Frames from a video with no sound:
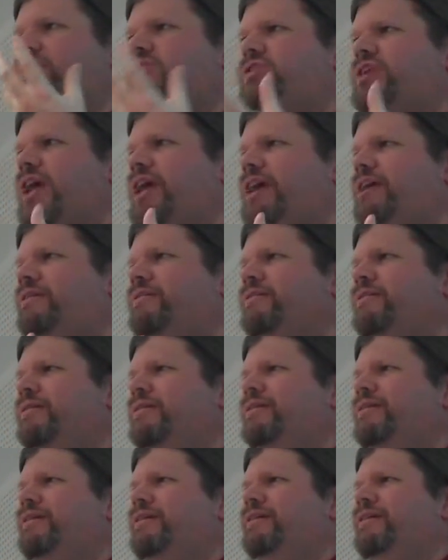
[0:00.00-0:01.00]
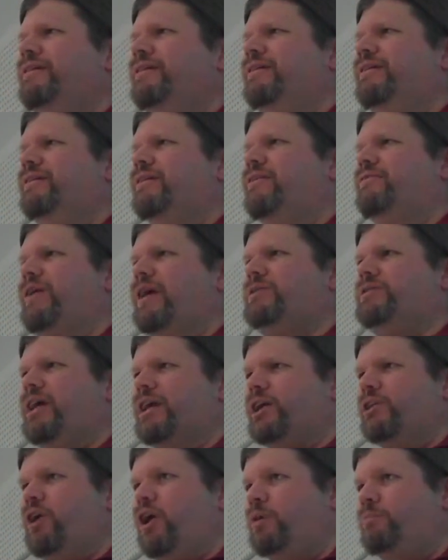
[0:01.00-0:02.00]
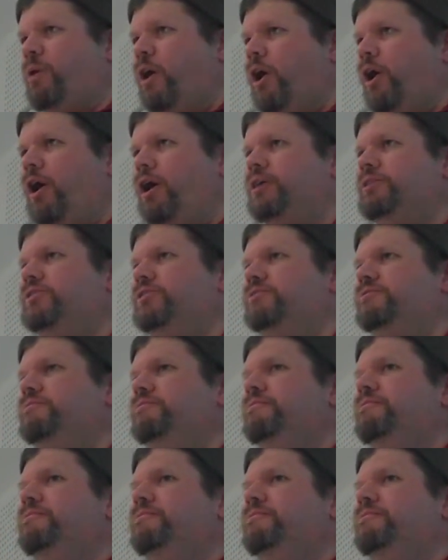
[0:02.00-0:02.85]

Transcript: I say it? Or if I take a long pause,